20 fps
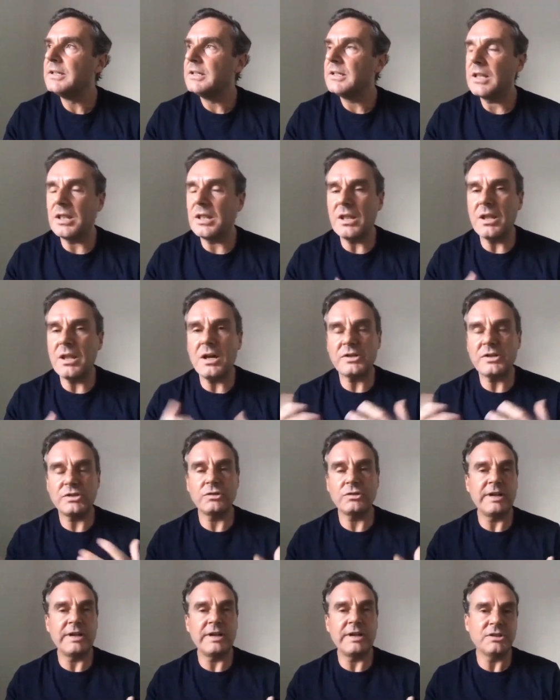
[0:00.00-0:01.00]
lots
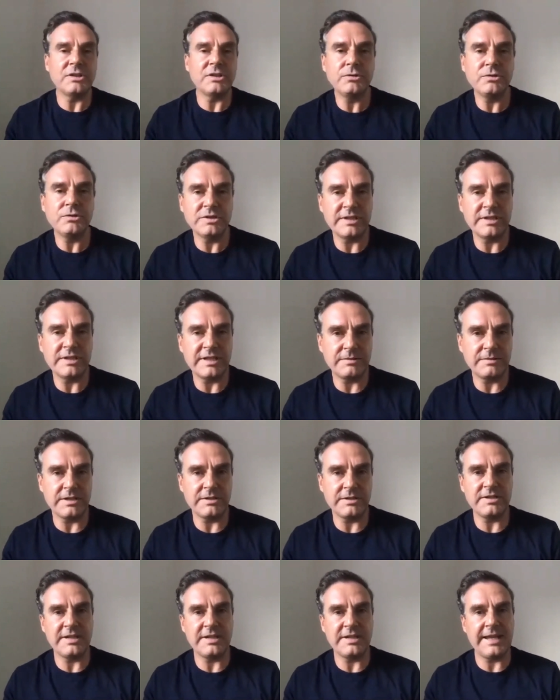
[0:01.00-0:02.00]
of great solutions out
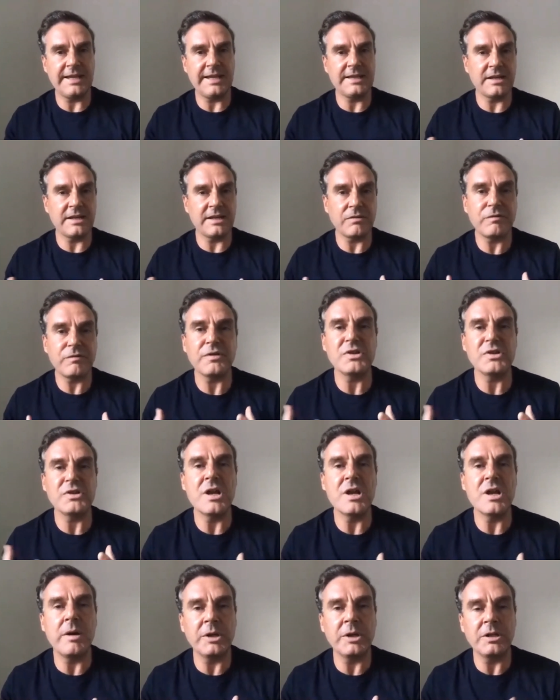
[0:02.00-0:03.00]
there today that are
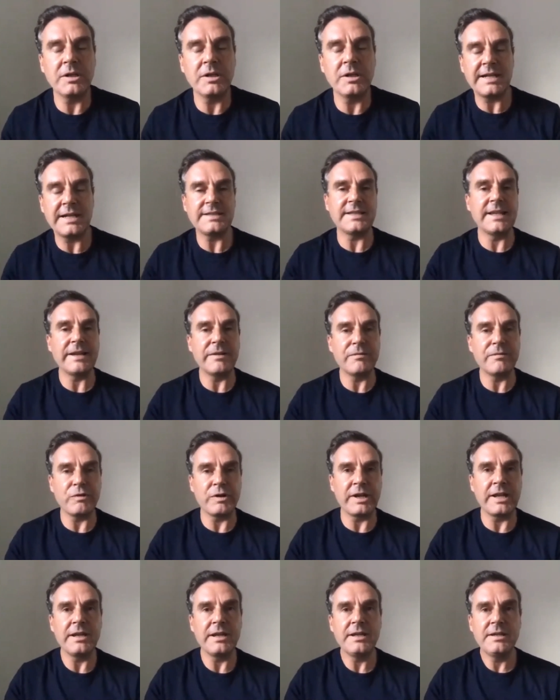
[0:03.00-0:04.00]
phenomenal at
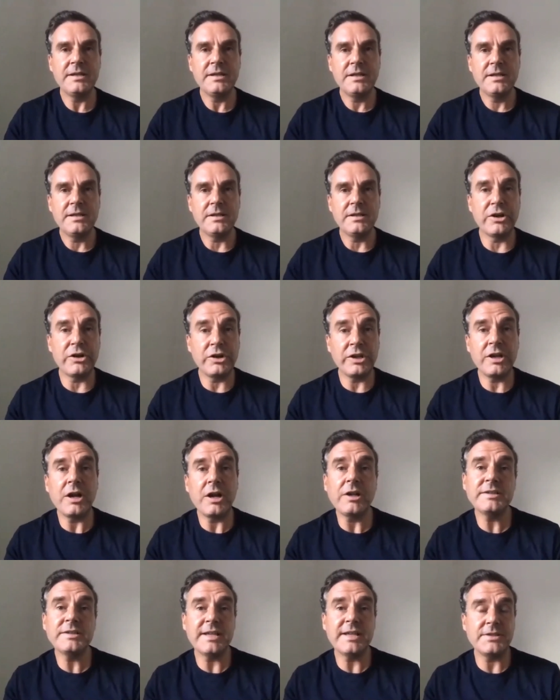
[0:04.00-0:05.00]
delivering learning
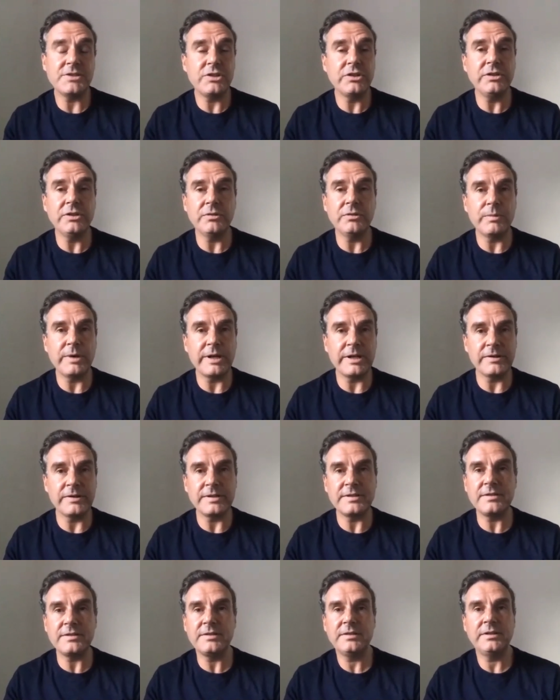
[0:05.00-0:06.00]
content to you whether
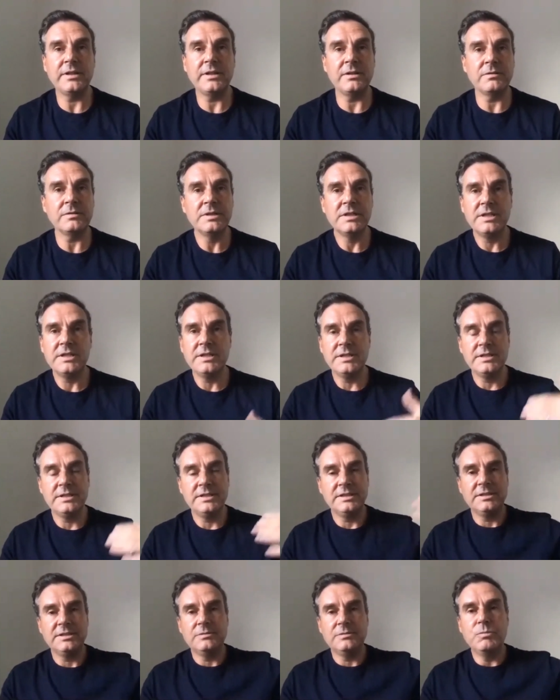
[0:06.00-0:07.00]
it's you know
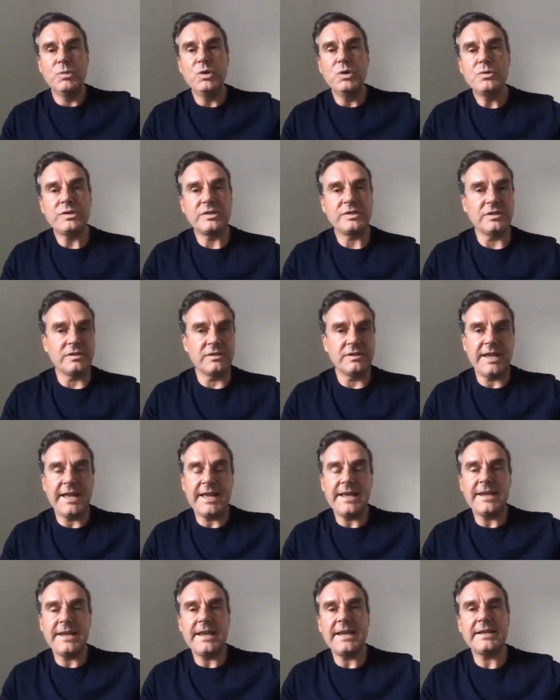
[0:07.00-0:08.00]
moocs or
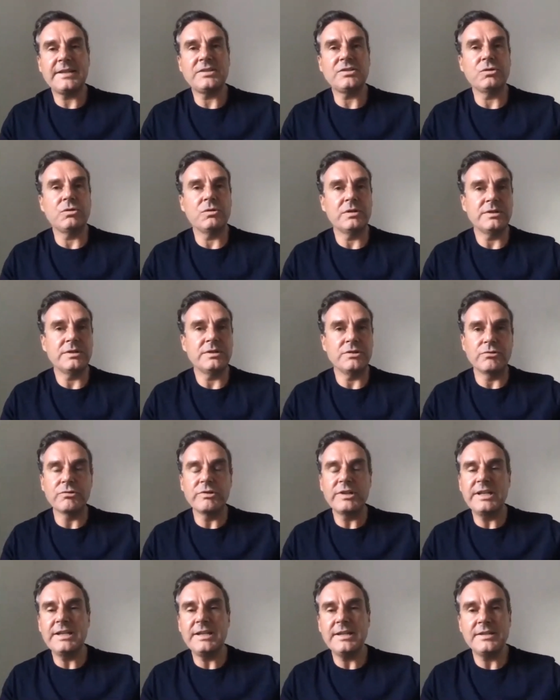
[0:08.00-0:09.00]
edx or
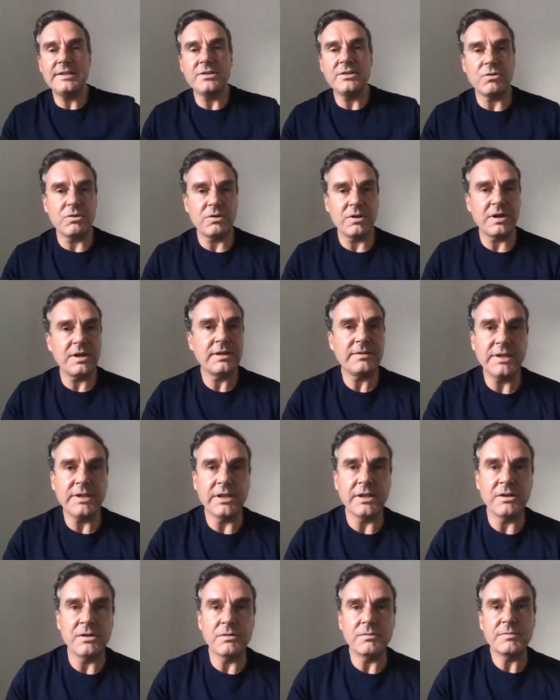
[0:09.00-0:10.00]
degreed or
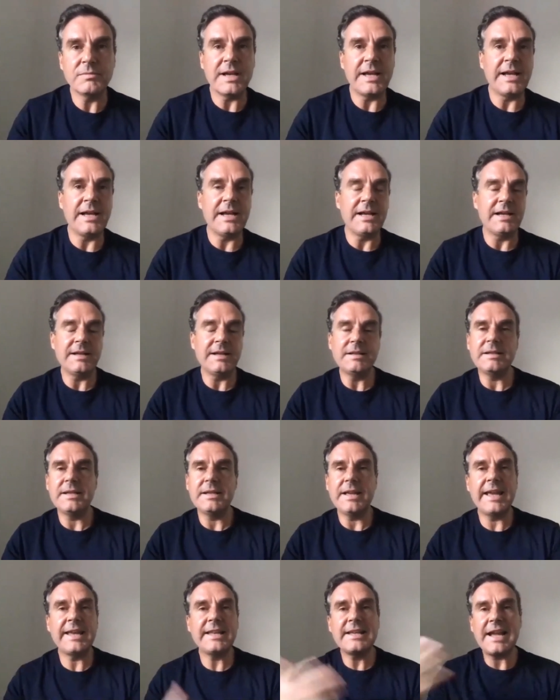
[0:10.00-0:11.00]
you know uh,
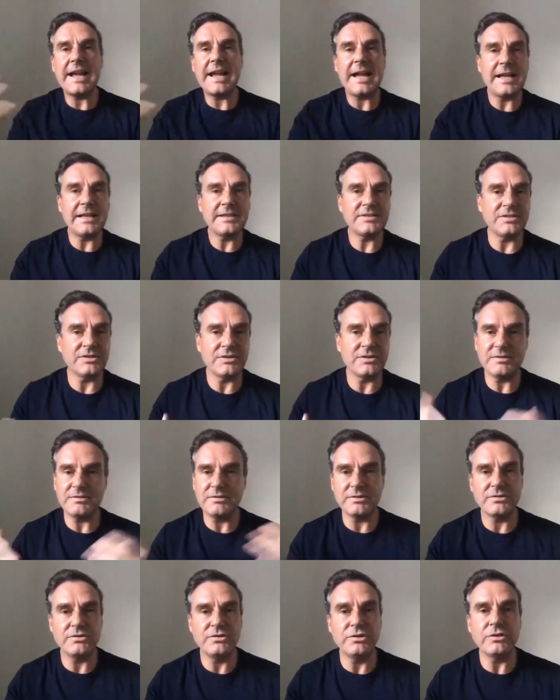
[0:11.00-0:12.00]
edcast there's,
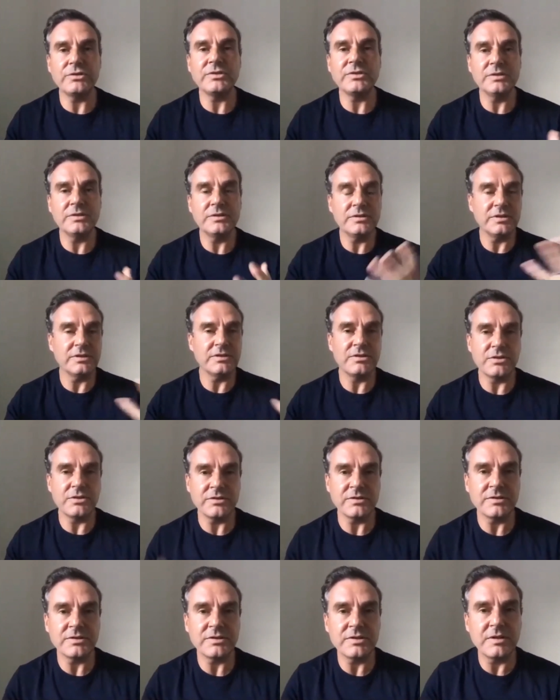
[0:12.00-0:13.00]
there's dozens and
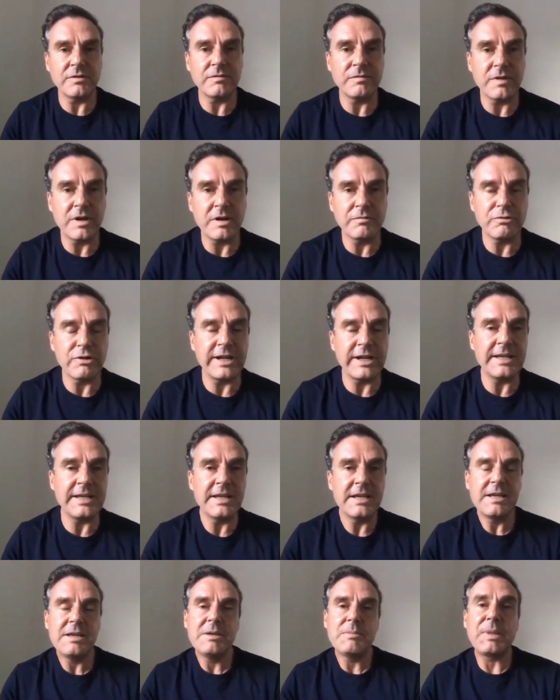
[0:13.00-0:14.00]
dozens of, of great
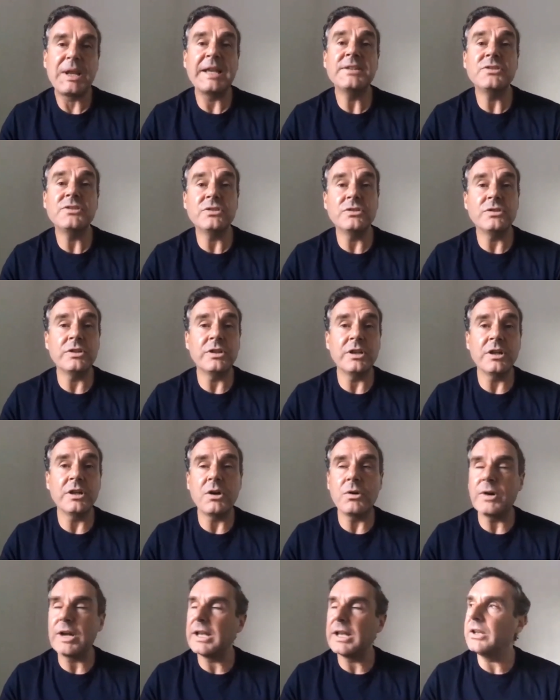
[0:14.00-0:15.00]
places you can
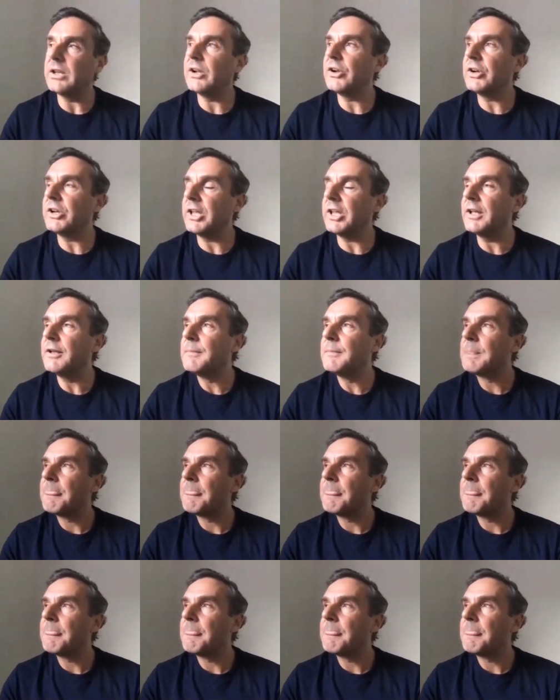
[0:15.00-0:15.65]
go get learning